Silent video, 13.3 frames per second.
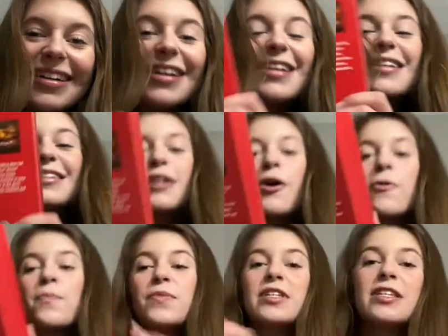so
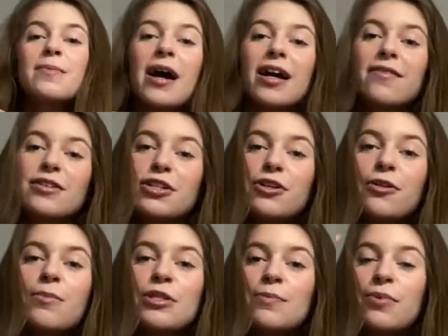this is a pack of two. I'm
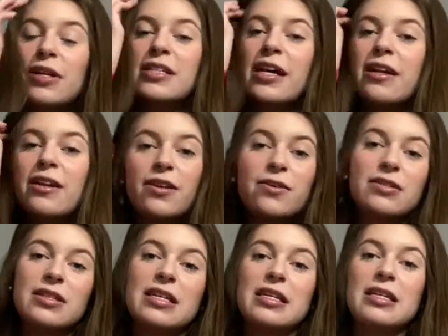super excited to use
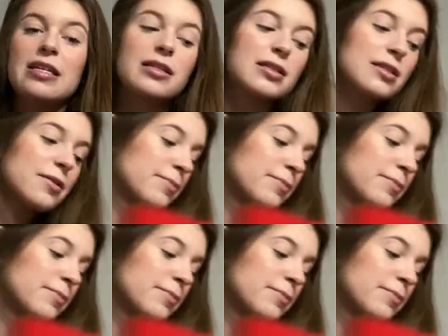these.